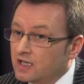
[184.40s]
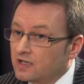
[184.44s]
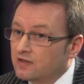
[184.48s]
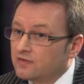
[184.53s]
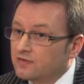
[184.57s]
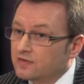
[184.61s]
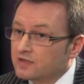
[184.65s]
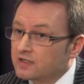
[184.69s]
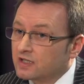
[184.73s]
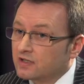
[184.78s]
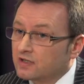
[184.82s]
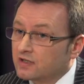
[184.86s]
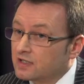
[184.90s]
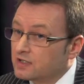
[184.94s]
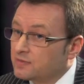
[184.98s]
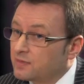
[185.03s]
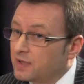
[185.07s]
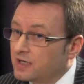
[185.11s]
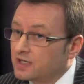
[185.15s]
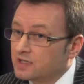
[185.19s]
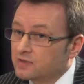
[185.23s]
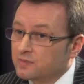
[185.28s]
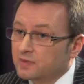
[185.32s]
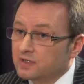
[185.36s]
in facilities
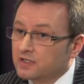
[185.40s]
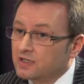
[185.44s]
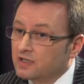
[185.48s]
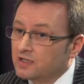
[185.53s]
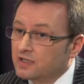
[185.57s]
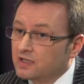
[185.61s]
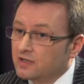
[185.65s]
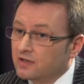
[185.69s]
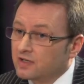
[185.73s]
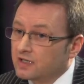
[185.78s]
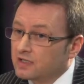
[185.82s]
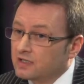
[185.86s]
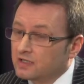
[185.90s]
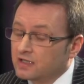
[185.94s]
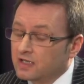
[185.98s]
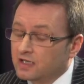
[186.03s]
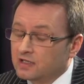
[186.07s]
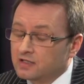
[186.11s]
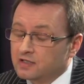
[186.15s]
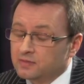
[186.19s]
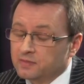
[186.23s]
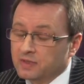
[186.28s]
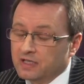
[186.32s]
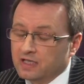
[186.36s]
management in the United
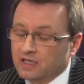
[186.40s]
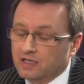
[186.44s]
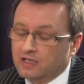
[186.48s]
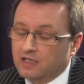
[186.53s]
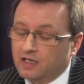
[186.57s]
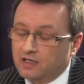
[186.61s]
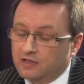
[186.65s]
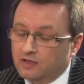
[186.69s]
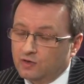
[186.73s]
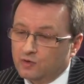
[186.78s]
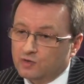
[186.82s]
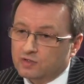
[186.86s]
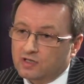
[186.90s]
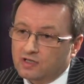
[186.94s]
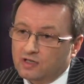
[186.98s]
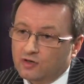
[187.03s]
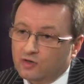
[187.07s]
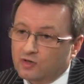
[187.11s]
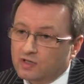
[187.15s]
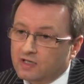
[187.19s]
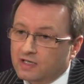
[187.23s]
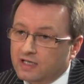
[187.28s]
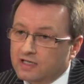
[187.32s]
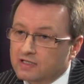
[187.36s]
Kingdom, and those are the
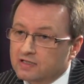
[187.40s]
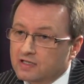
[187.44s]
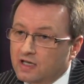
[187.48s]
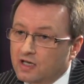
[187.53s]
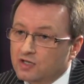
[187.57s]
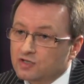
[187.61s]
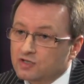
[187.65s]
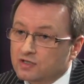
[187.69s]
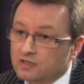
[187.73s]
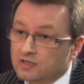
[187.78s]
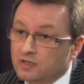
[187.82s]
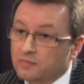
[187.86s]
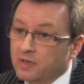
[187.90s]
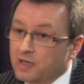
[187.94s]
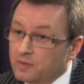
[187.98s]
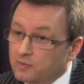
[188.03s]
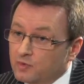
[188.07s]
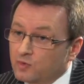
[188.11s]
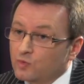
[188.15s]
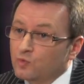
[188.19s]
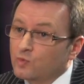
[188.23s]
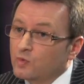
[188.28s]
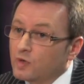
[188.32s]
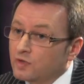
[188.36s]
organisations that
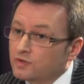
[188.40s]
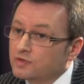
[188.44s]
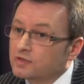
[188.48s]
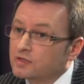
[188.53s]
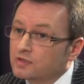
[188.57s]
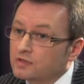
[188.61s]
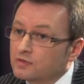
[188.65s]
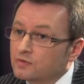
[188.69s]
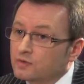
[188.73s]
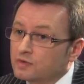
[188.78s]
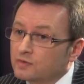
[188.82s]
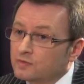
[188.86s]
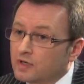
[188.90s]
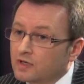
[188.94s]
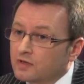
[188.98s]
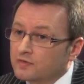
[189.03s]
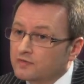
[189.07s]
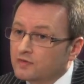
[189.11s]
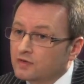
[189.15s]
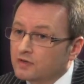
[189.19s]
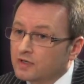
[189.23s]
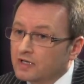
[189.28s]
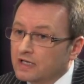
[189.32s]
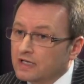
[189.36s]
people will want to go and work
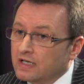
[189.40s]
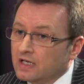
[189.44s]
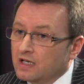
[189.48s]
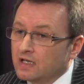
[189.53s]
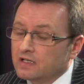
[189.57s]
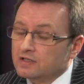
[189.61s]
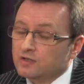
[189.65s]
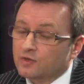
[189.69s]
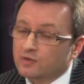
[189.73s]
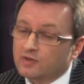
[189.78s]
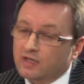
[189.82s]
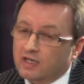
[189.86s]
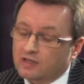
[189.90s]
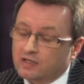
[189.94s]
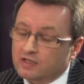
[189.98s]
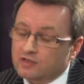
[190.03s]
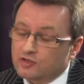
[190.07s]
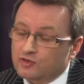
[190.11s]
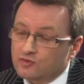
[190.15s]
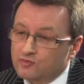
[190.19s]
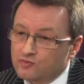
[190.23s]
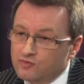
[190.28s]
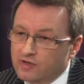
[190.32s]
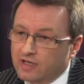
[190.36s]
for. So I think they
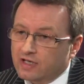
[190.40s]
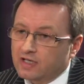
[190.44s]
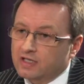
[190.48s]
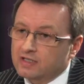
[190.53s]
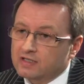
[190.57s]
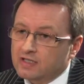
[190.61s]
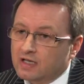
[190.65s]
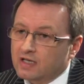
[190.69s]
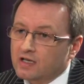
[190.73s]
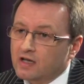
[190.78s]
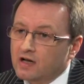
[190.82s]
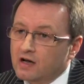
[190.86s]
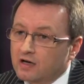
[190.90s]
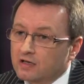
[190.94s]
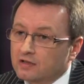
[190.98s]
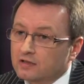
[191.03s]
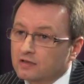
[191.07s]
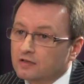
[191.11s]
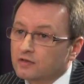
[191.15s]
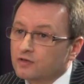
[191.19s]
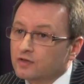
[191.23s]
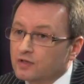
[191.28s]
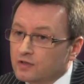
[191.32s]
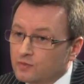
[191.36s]
should really take a hard
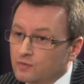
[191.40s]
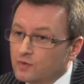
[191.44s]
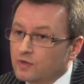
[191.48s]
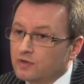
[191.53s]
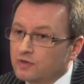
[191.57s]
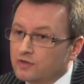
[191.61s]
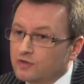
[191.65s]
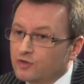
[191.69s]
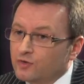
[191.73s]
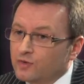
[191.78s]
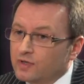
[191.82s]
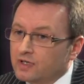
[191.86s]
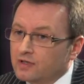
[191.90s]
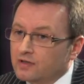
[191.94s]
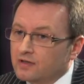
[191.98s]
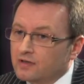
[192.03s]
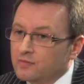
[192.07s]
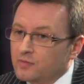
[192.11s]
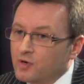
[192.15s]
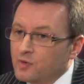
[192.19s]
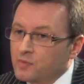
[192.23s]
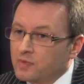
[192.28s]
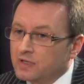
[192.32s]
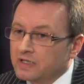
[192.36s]
look at what they're doing at the
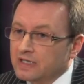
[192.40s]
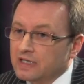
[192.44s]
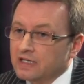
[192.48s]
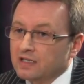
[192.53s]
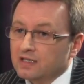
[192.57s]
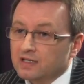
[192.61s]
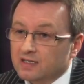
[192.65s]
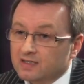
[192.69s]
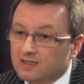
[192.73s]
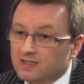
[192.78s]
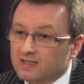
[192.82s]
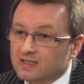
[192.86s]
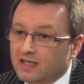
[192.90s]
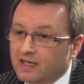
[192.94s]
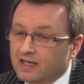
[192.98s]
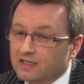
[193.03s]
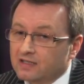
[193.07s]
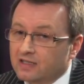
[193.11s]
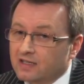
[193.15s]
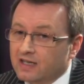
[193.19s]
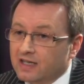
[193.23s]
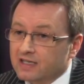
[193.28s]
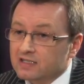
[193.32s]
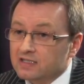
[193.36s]
moment and
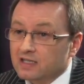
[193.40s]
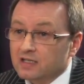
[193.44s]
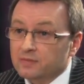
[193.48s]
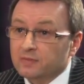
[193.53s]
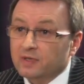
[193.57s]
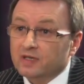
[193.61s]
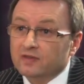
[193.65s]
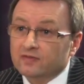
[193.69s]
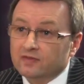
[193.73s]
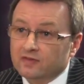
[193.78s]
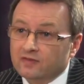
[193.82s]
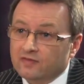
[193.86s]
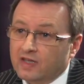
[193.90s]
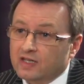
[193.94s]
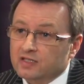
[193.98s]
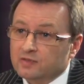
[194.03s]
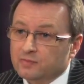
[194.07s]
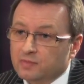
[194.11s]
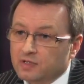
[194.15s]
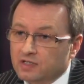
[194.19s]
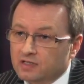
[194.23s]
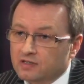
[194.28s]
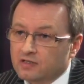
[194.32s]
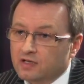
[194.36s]
decide that actually a bit of
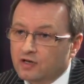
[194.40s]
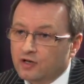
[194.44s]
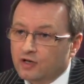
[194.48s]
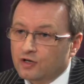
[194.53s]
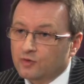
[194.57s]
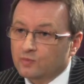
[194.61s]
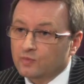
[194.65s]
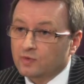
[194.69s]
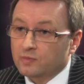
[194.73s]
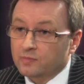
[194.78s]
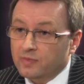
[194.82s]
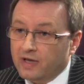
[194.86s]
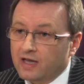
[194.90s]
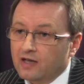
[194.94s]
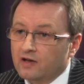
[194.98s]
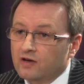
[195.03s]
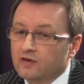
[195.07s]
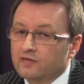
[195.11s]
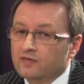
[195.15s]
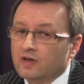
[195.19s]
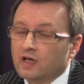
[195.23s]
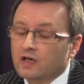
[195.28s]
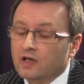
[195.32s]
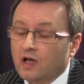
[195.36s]
investment now will pay
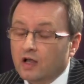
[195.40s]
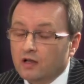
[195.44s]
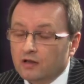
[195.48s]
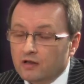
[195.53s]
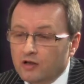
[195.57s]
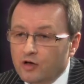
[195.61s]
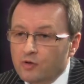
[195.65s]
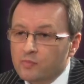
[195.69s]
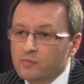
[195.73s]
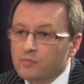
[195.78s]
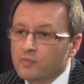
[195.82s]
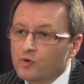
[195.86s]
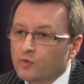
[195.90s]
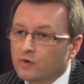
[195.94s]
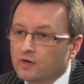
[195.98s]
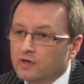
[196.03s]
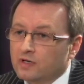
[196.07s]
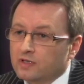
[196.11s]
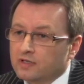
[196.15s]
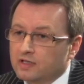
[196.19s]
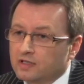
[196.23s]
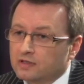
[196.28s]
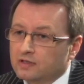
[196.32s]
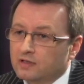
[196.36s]
off a lot more
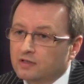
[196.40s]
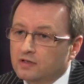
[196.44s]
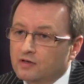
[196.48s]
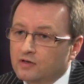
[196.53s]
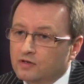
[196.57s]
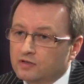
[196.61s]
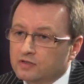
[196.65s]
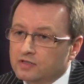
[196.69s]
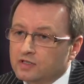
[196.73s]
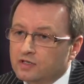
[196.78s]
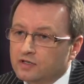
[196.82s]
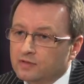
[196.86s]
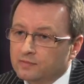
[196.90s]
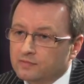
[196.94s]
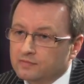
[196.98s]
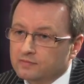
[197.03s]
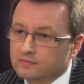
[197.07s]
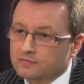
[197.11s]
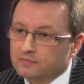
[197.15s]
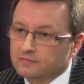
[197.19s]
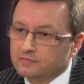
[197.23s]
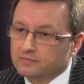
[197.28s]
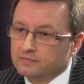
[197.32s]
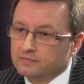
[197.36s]
in the long term.